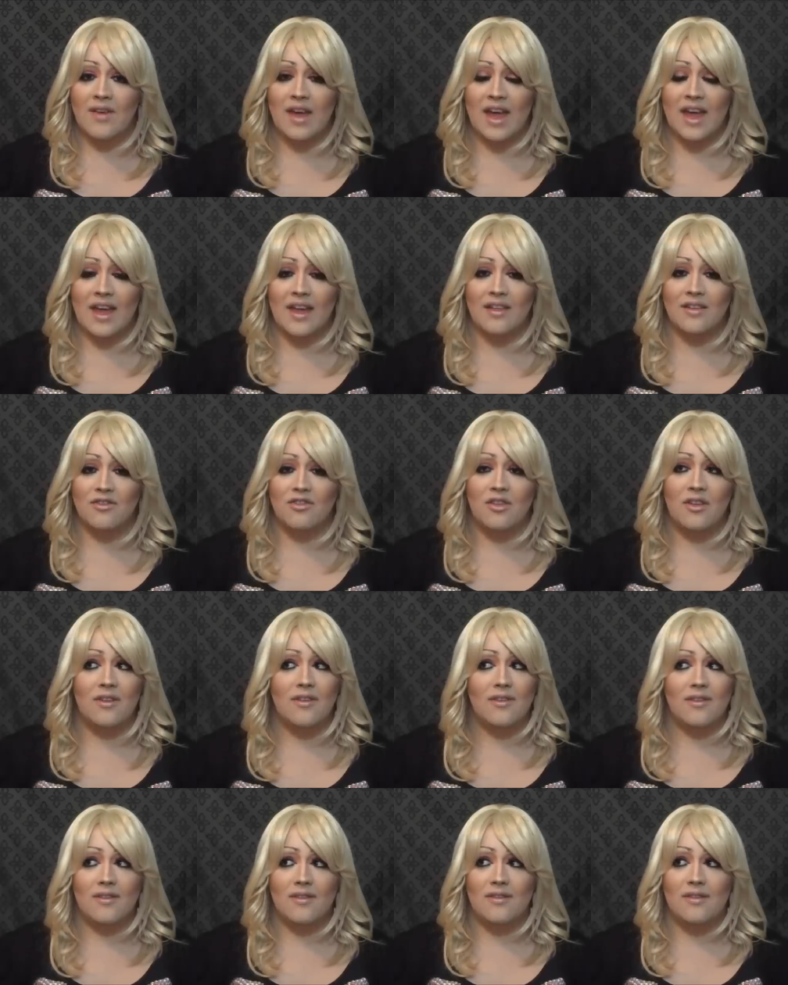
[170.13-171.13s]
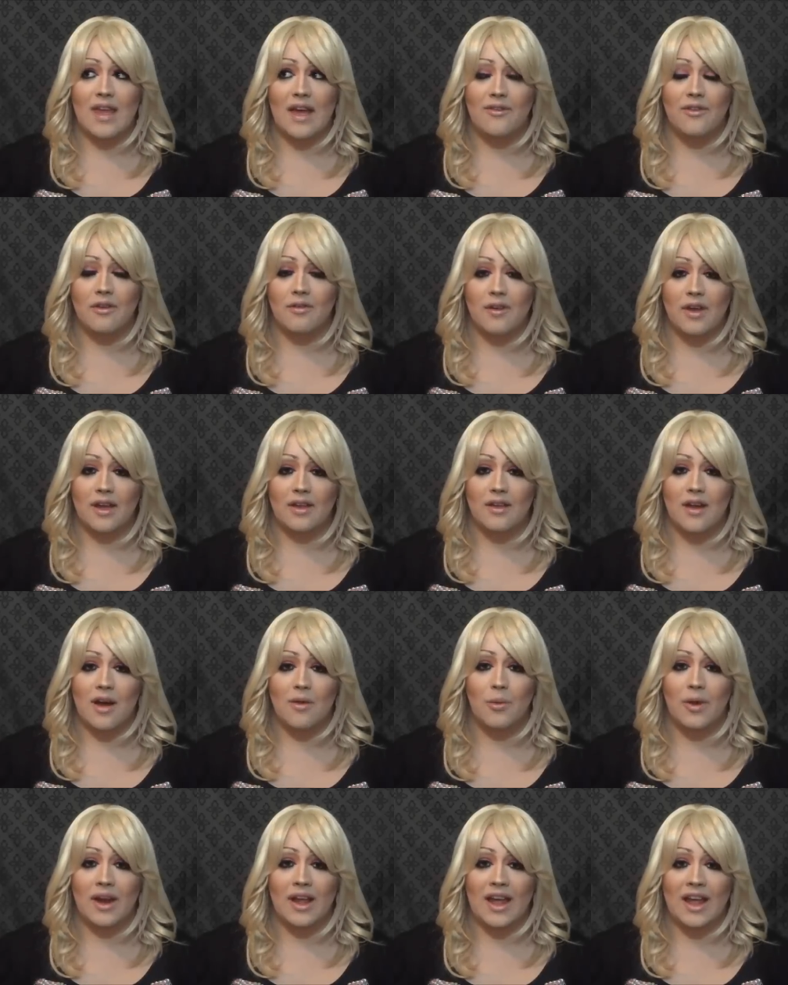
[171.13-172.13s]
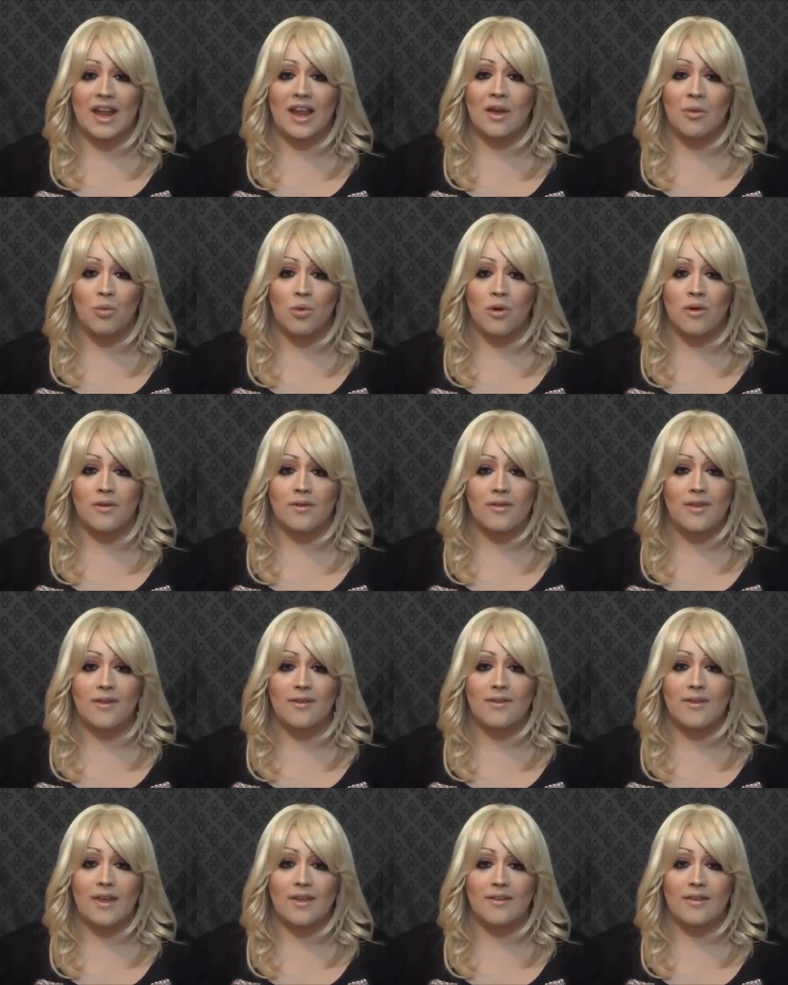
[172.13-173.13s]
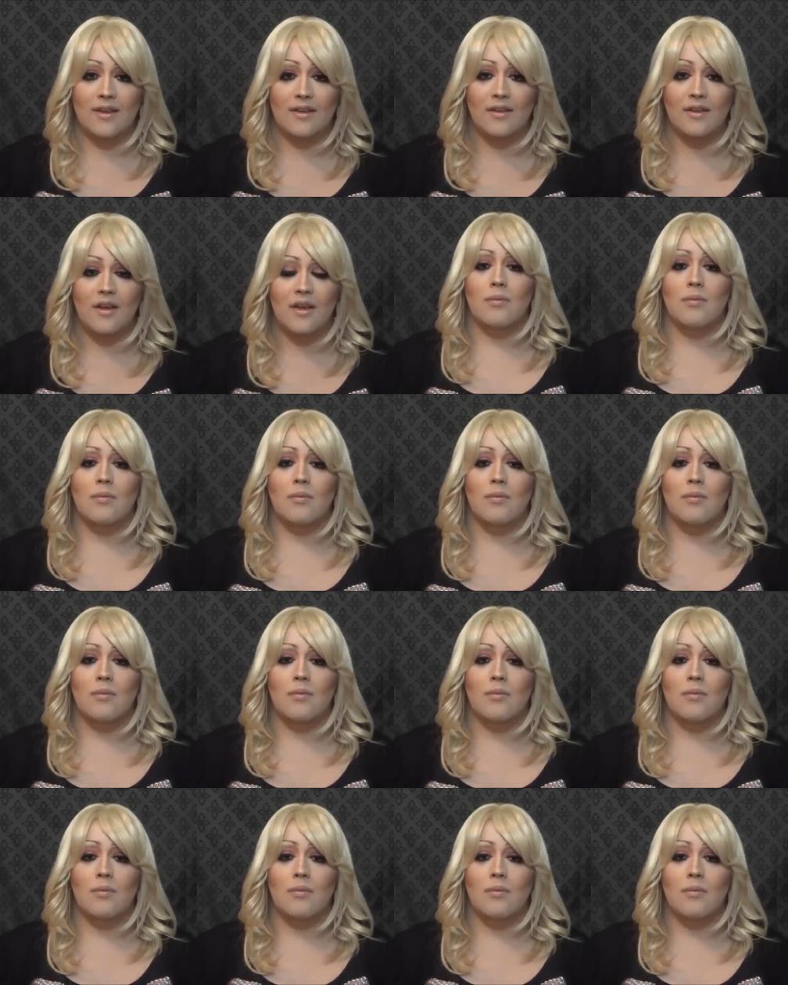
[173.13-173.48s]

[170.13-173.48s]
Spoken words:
and she's definitely not winning any awards this season.